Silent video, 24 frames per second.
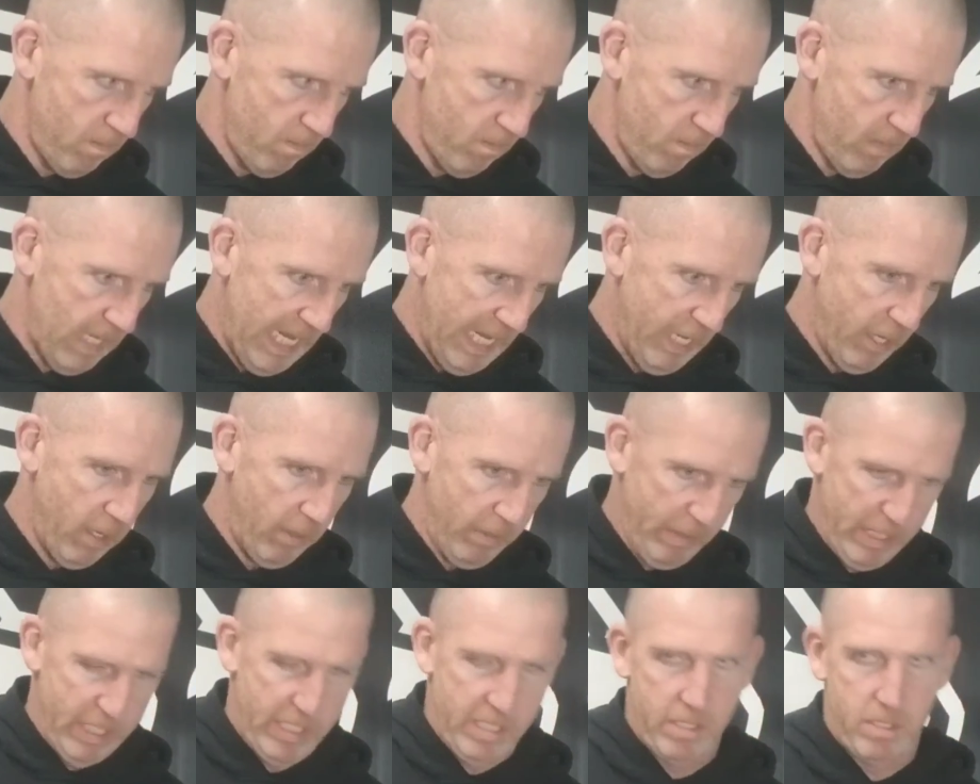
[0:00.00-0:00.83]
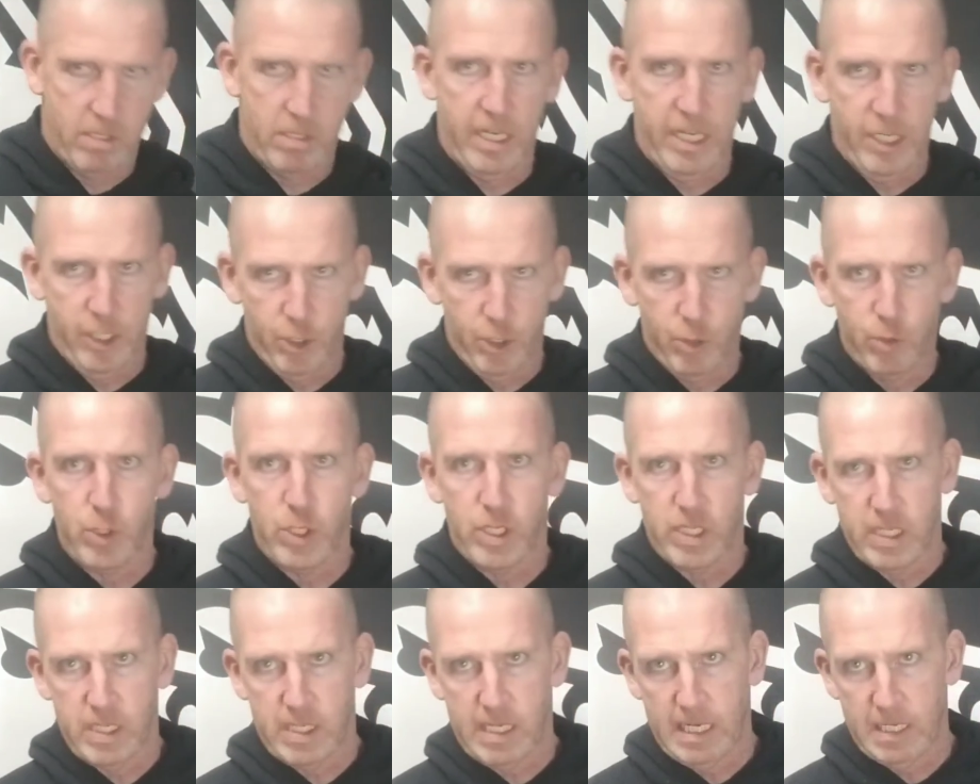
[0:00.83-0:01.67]
It usually
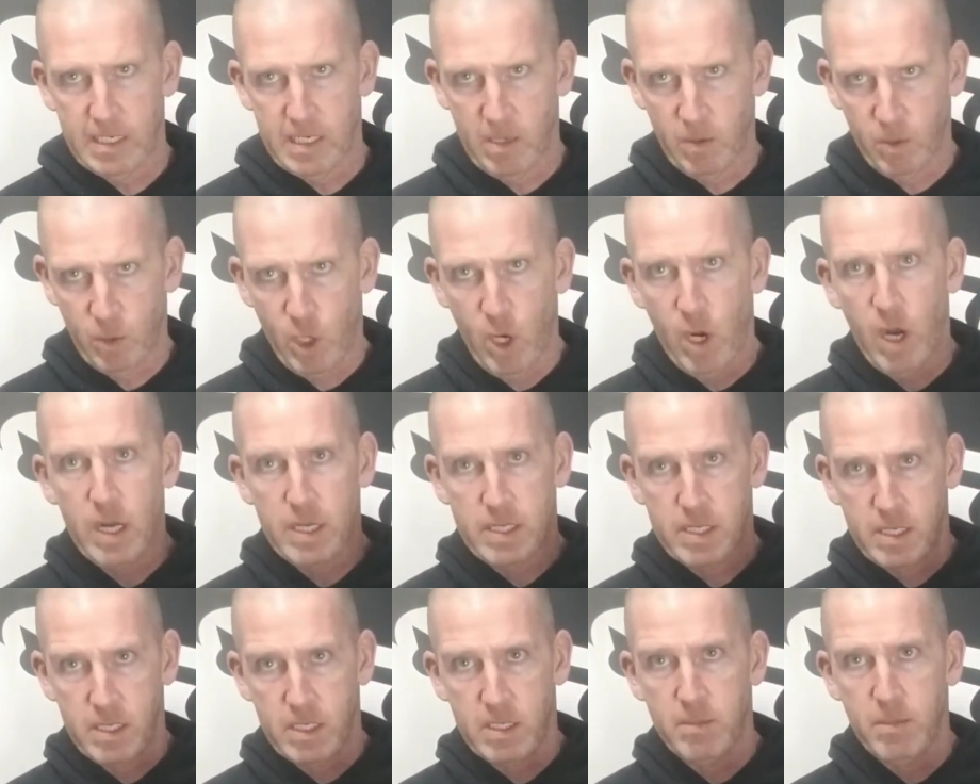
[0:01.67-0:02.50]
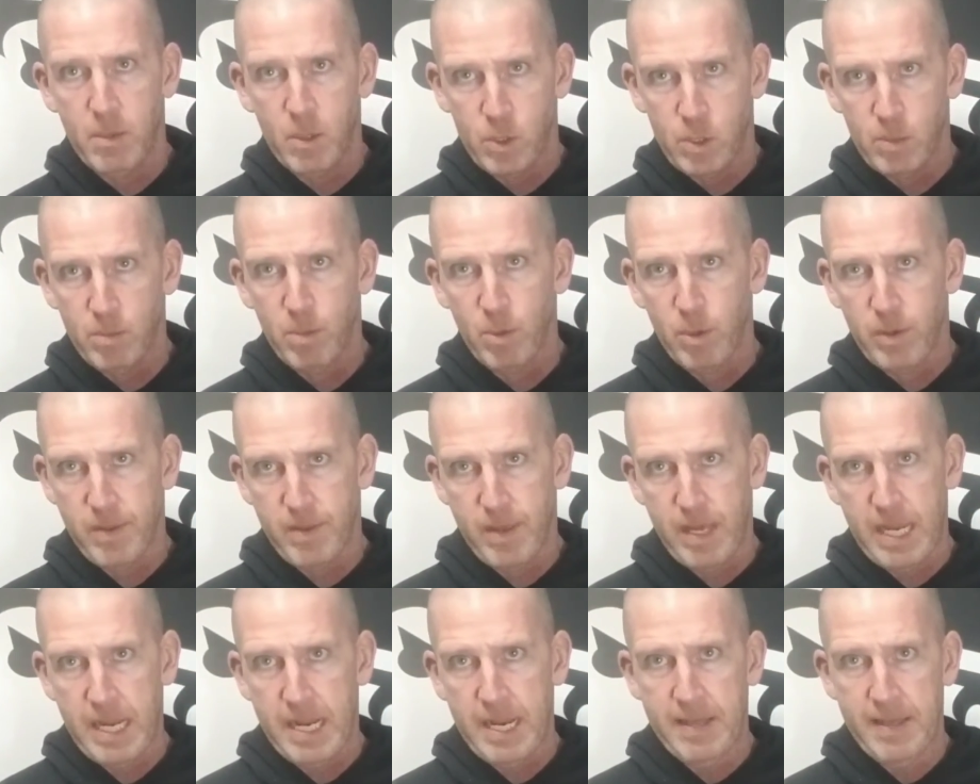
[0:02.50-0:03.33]
starts out cost is the most important
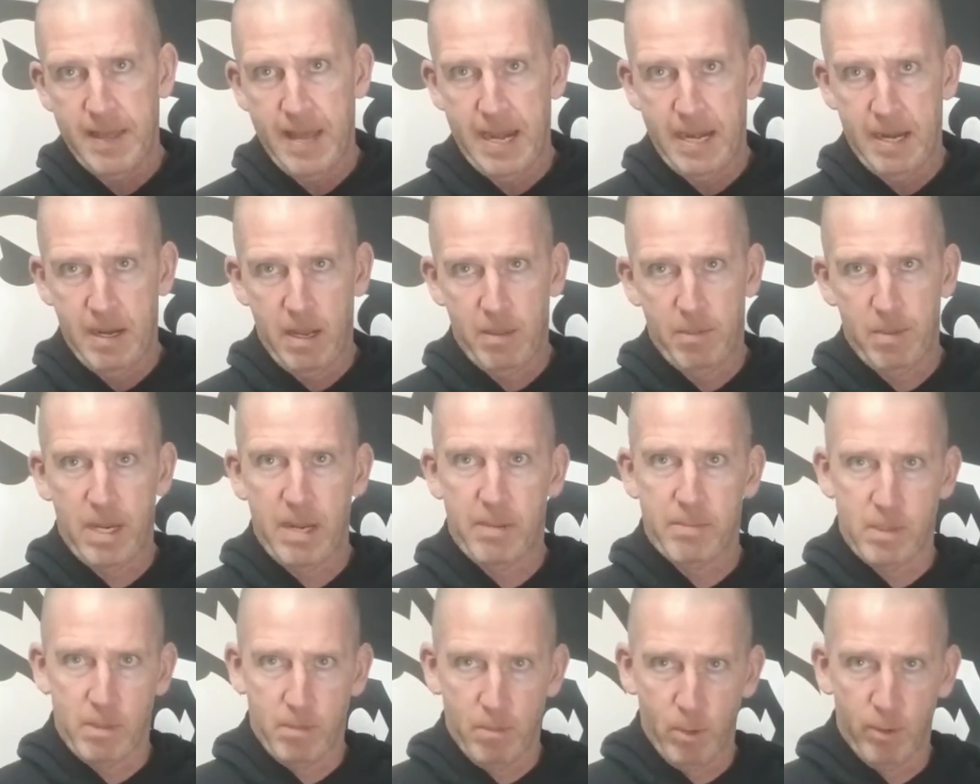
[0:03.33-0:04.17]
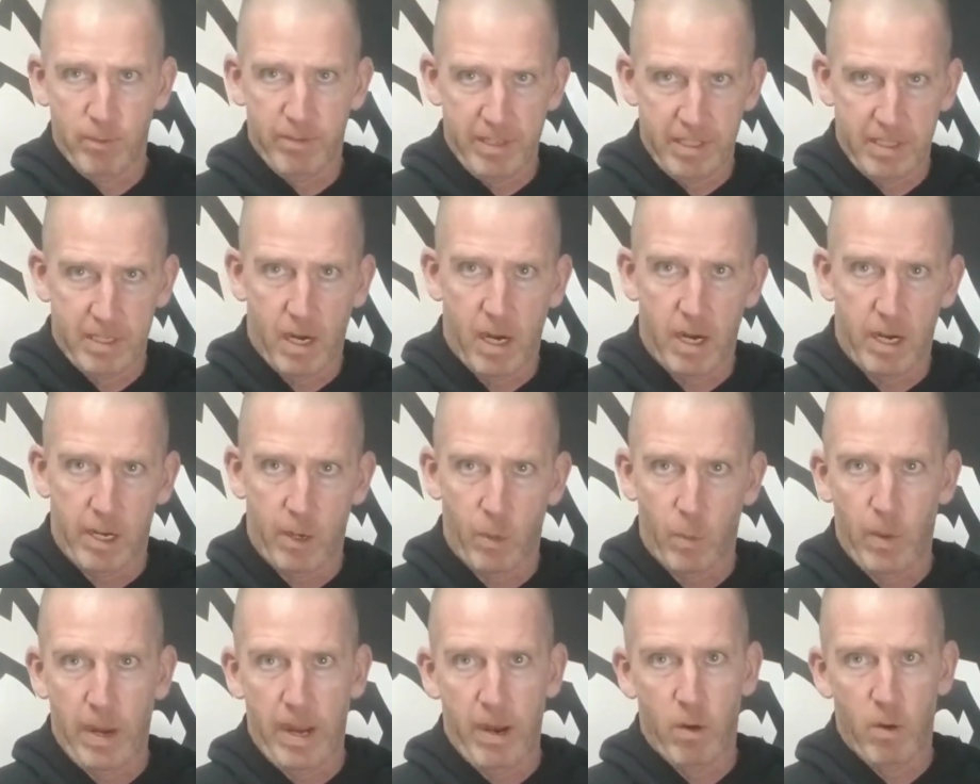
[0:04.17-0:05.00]
thing, and then it becomes a moving target
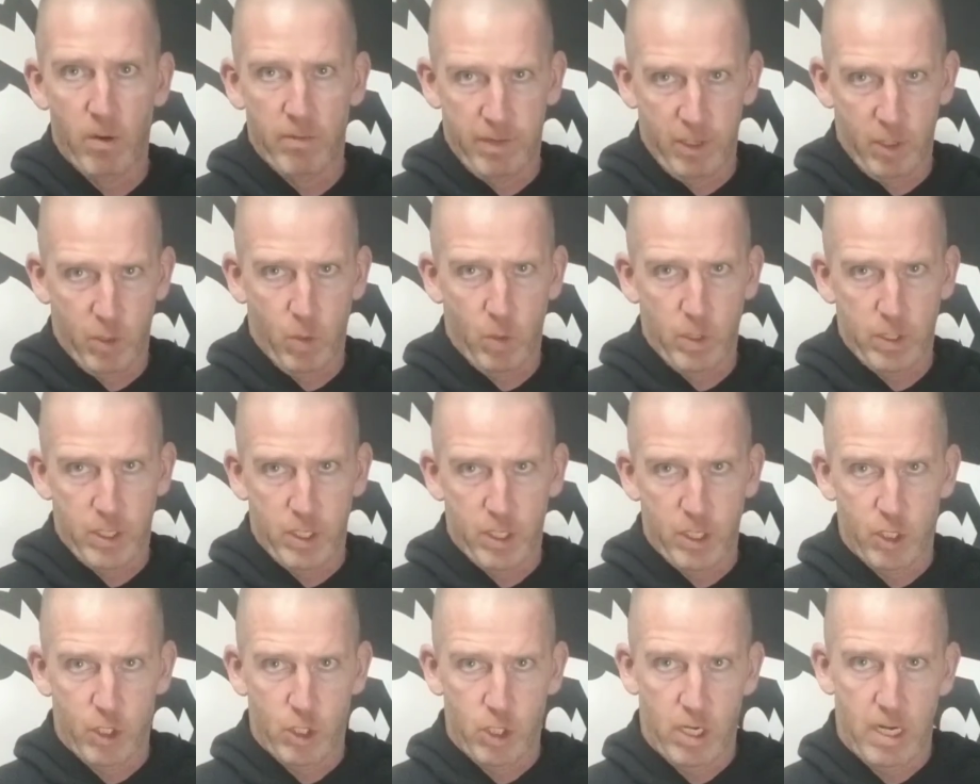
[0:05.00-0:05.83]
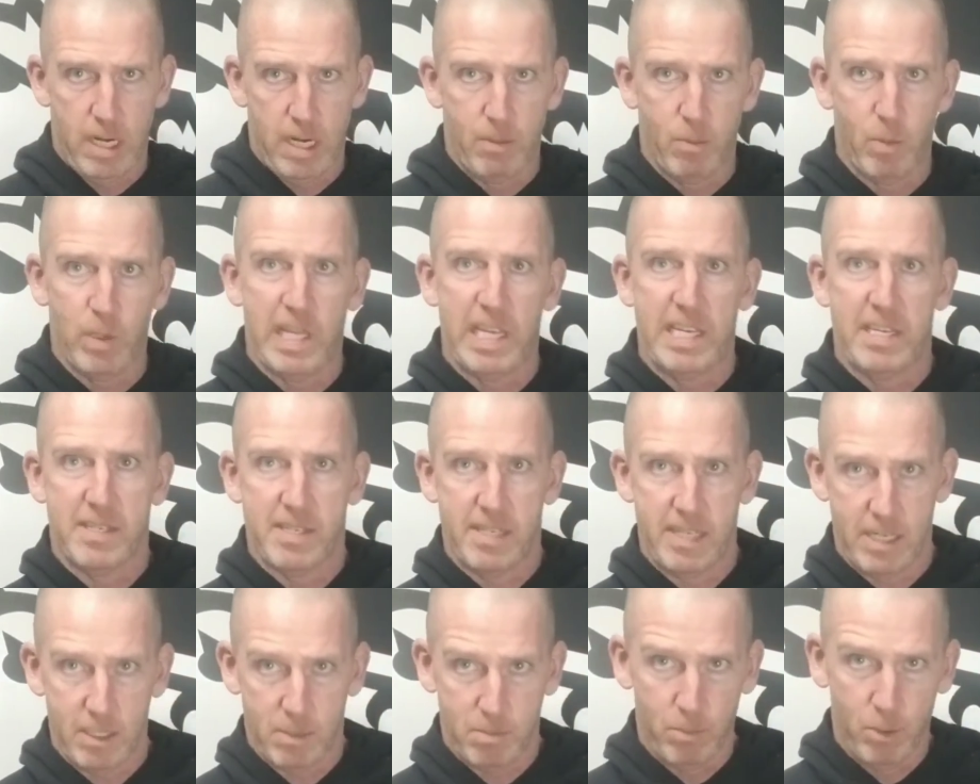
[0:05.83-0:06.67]
where over the course of the job, where they see
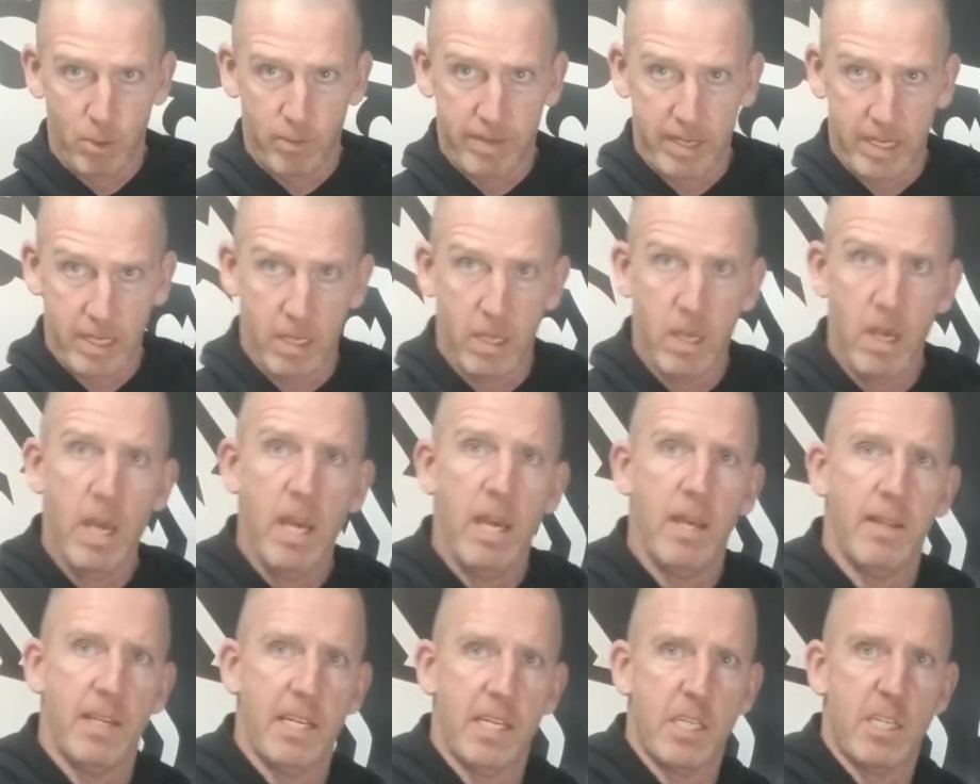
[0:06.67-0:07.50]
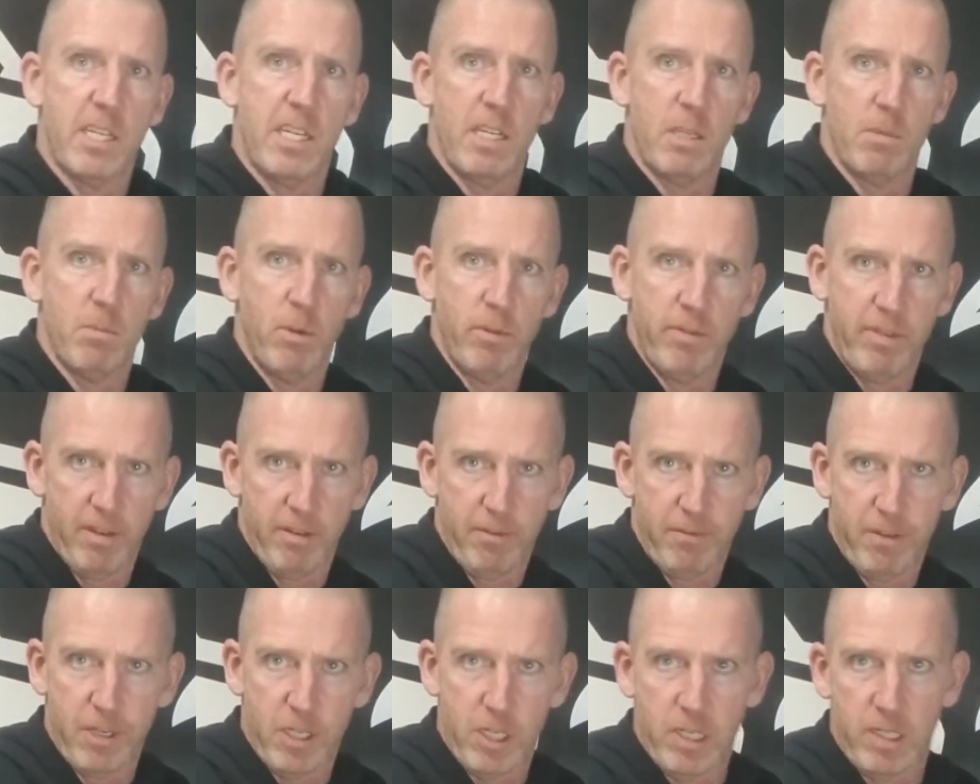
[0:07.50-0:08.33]
us moving
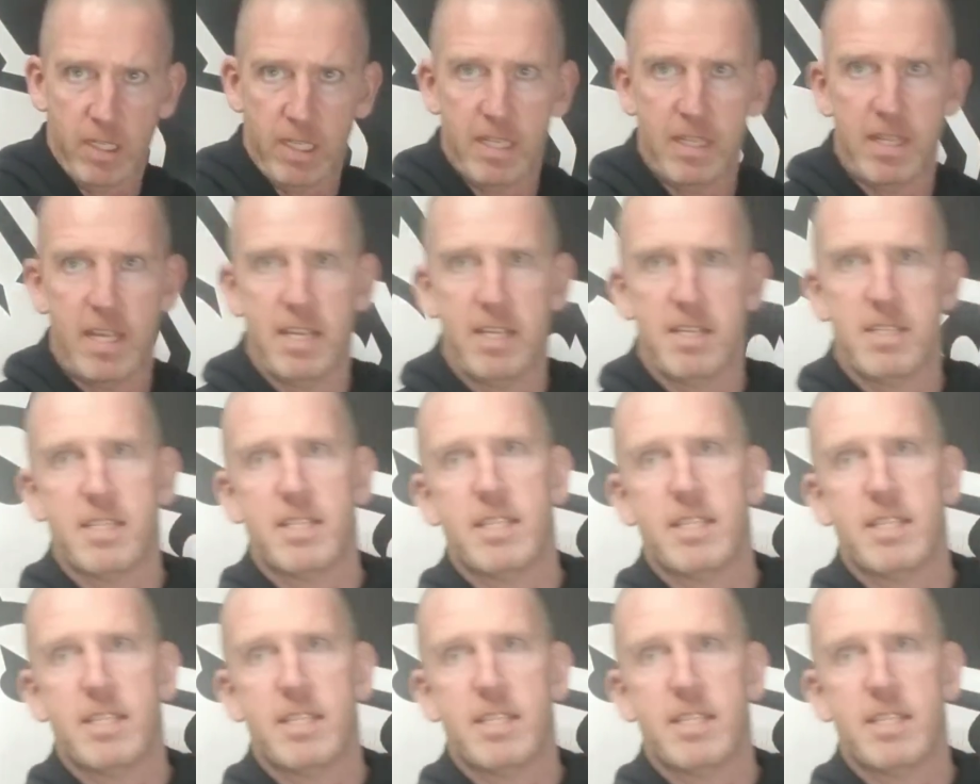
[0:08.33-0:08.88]
efficiently, they